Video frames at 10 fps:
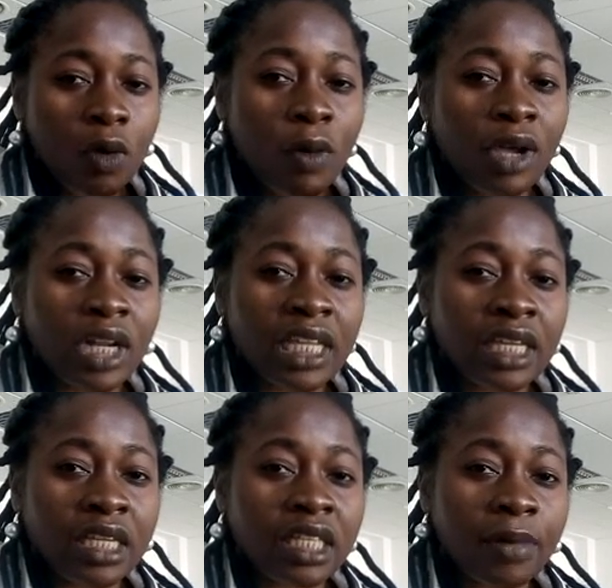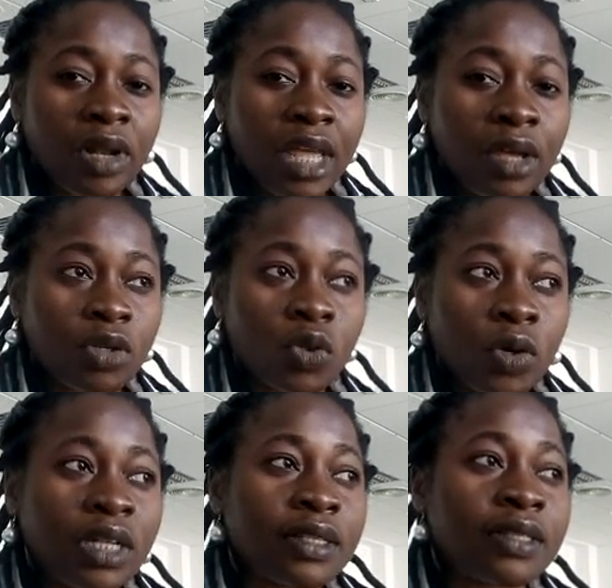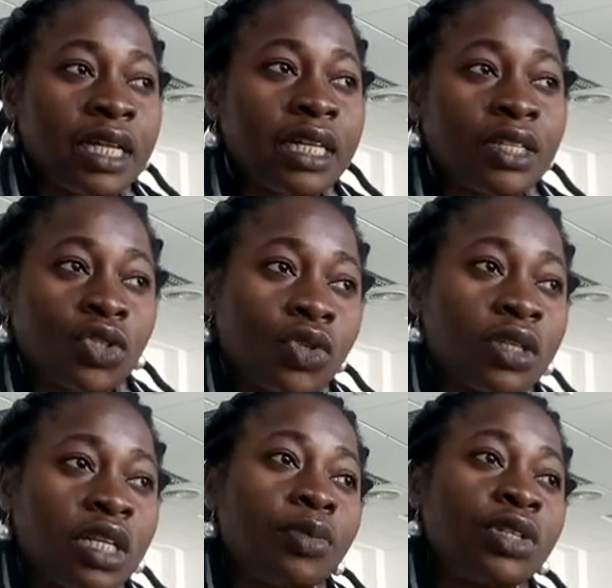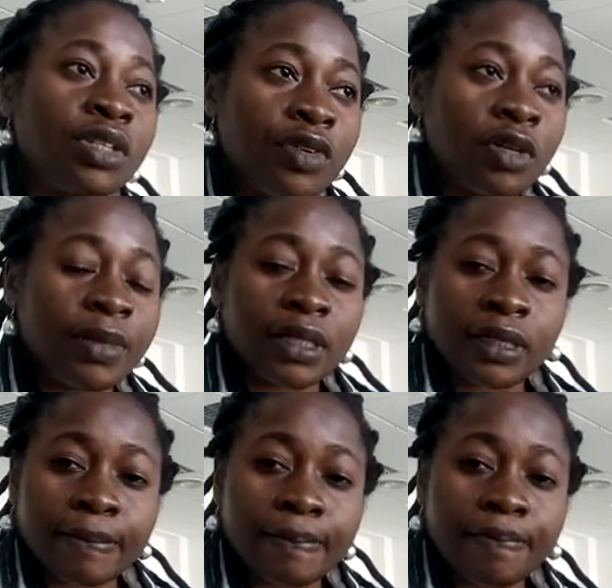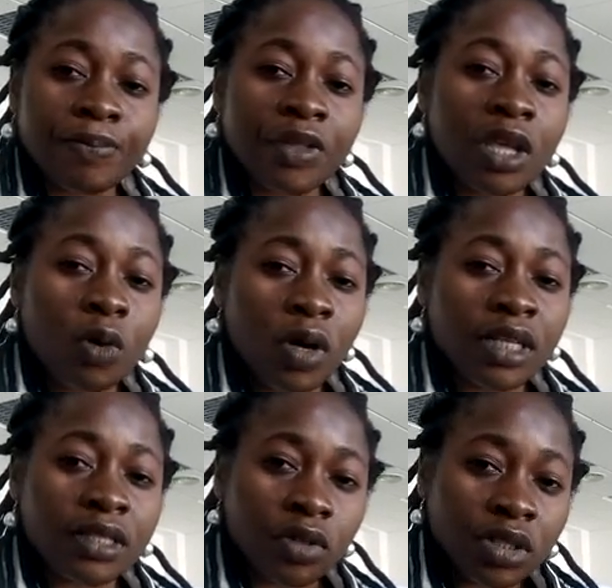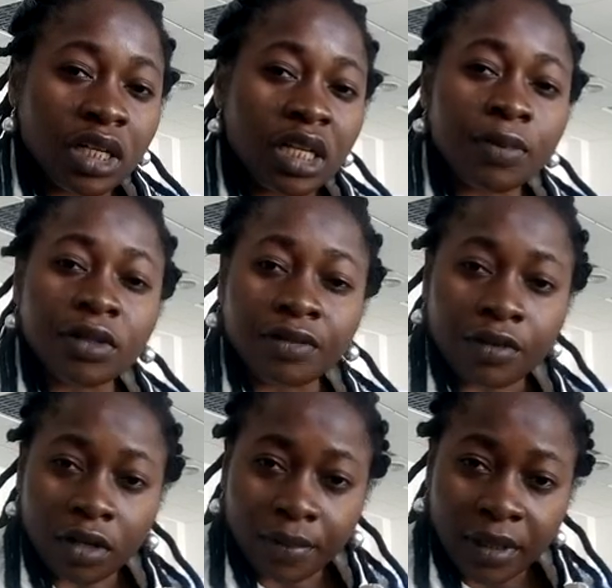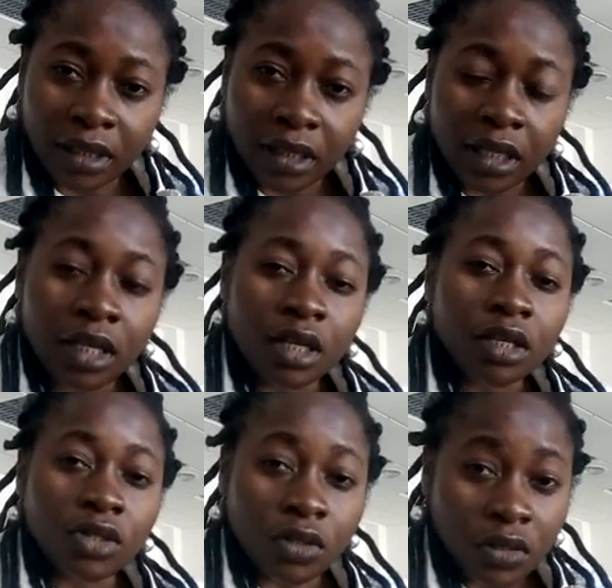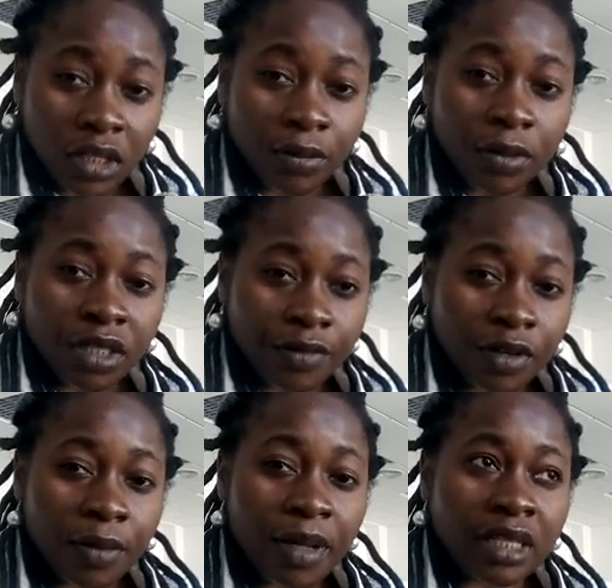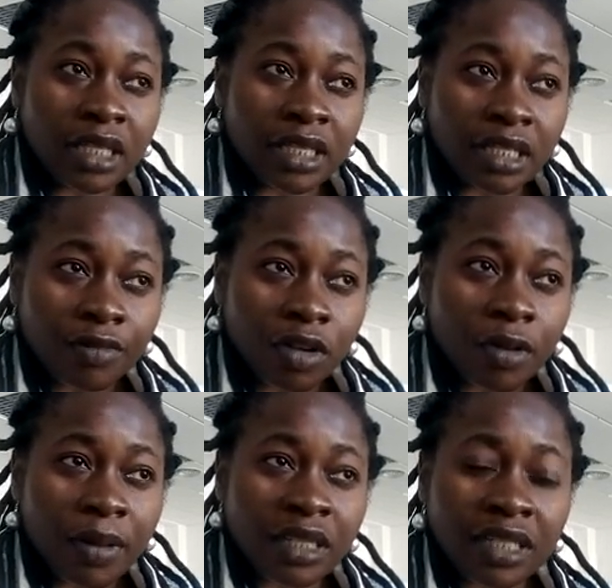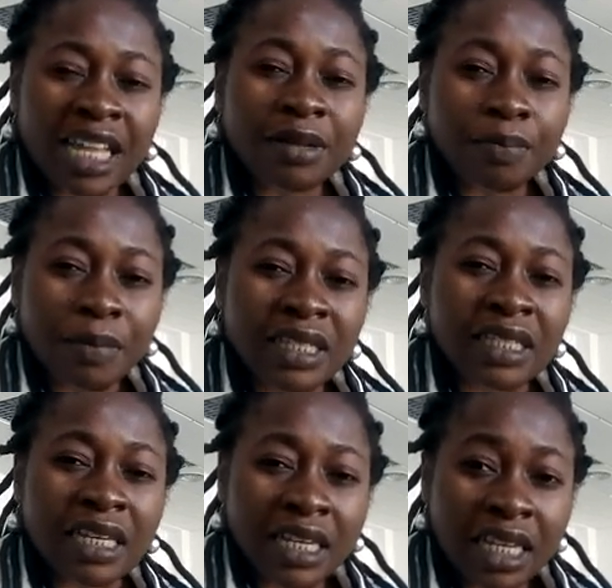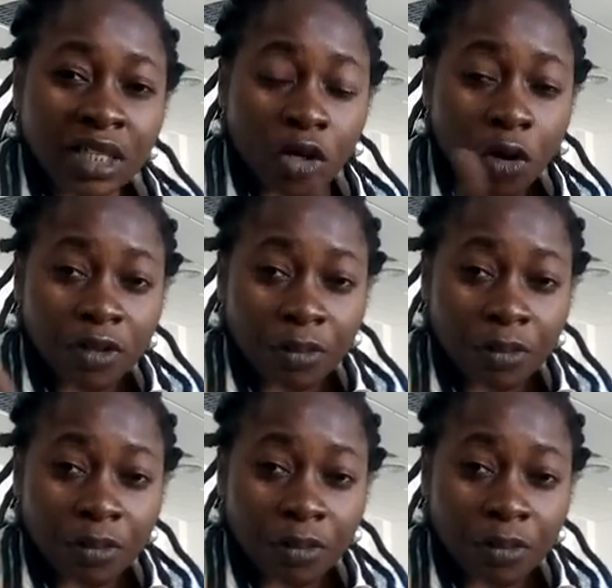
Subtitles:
One other key theme I'd like us to understand is sustainable development. What is sustainable development? Sustainable development is development that meets the needs of